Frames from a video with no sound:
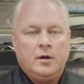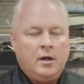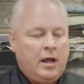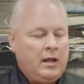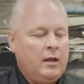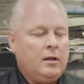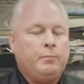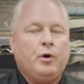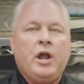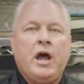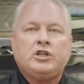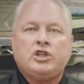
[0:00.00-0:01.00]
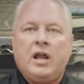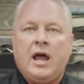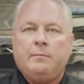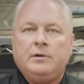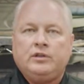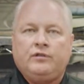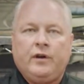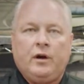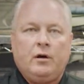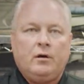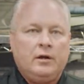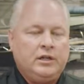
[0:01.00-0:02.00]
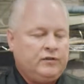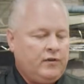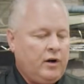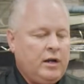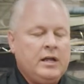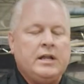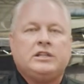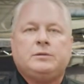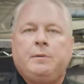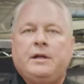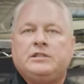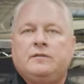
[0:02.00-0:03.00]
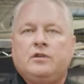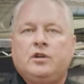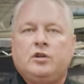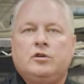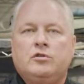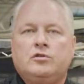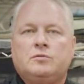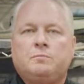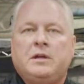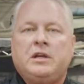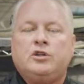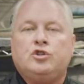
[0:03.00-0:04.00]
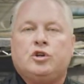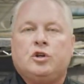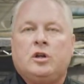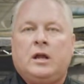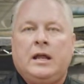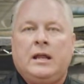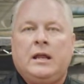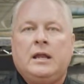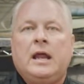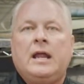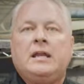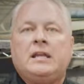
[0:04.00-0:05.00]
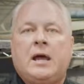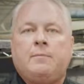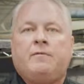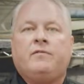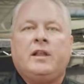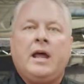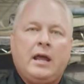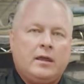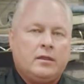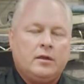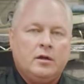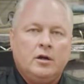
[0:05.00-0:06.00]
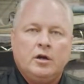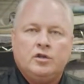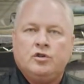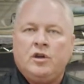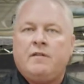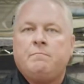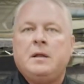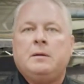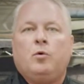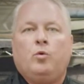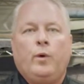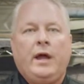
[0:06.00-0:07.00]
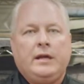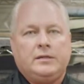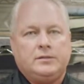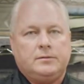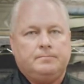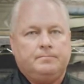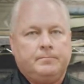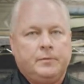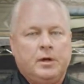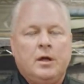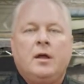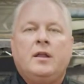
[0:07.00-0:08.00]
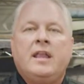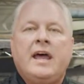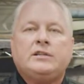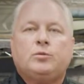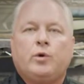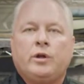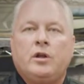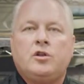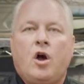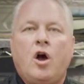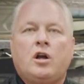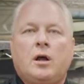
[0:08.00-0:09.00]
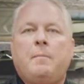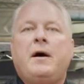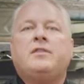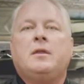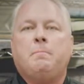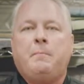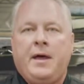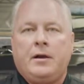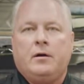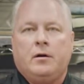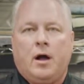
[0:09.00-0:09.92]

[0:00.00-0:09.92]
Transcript: And in the production atmosphere, it's very inexpensive to use because you can get it in any type of length, so you have minimal waste. Next, we're going to talk about the better